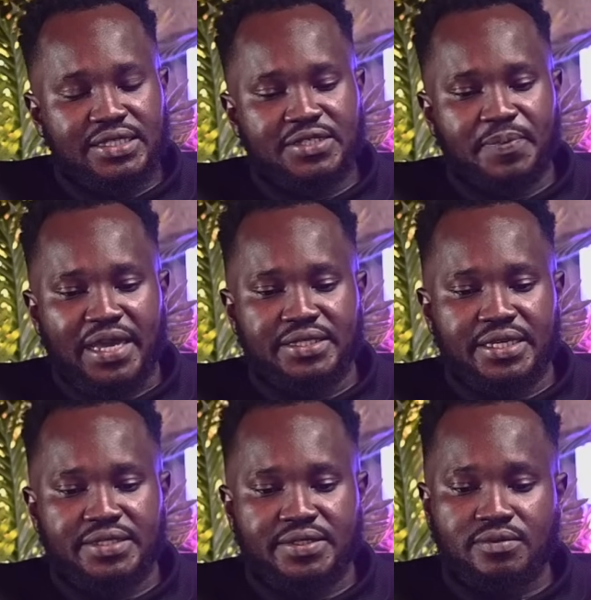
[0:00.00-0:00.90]
these
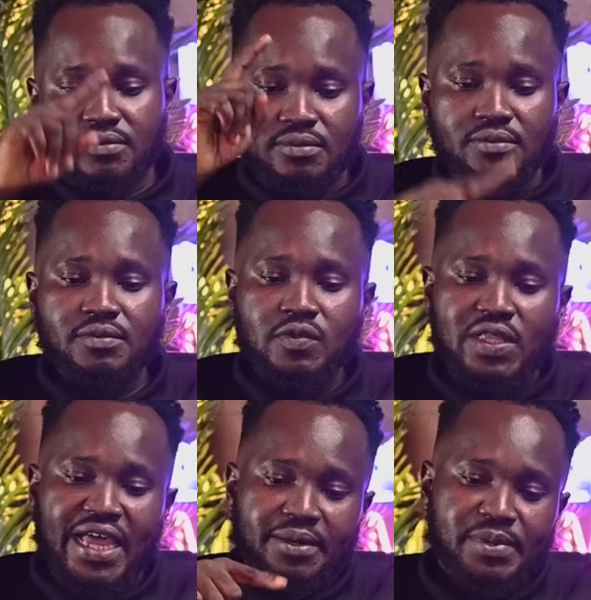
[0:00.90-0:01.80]
pioneers
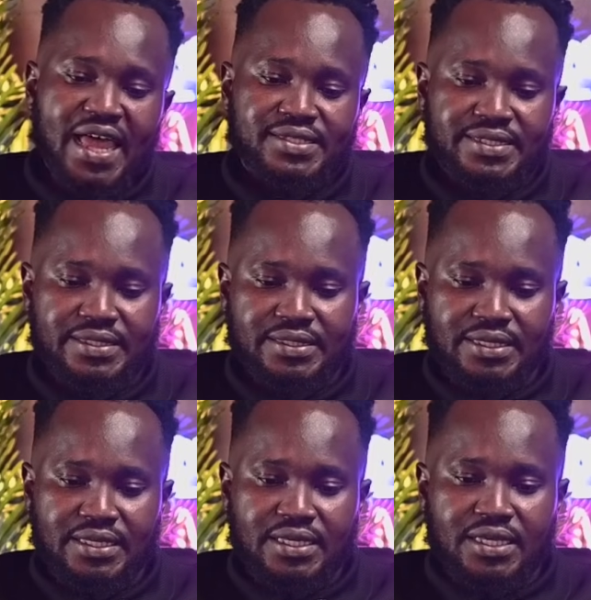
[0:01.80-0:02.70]
like Blackson
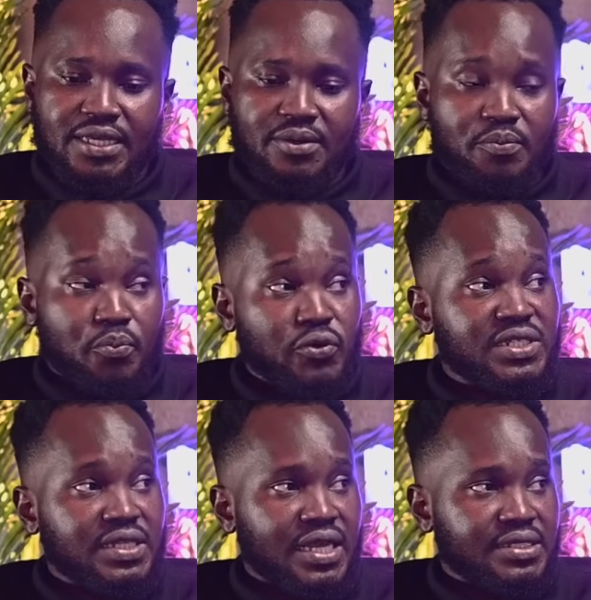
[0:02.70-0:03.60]

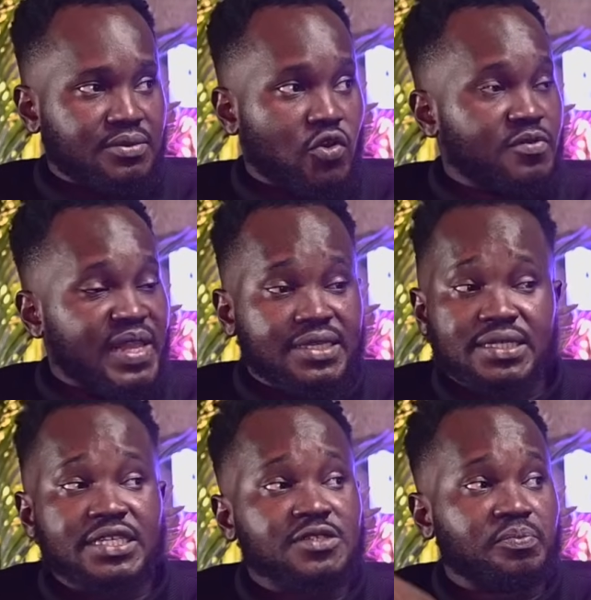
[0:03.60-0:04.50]
pushing us. Because
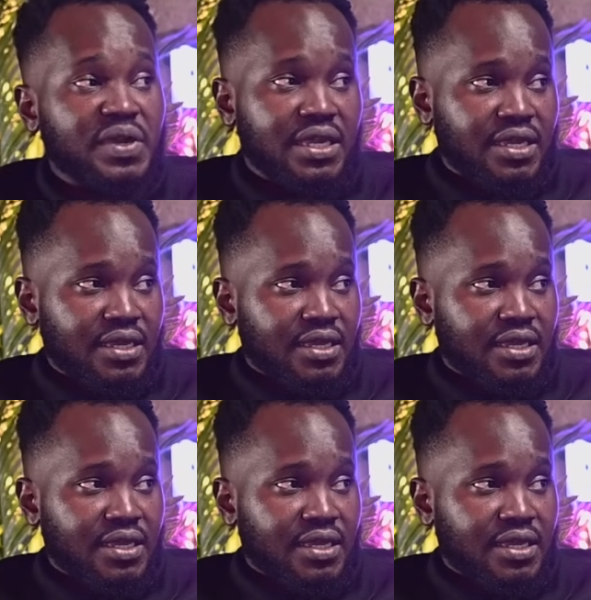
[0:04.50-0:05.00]
Blackson is big.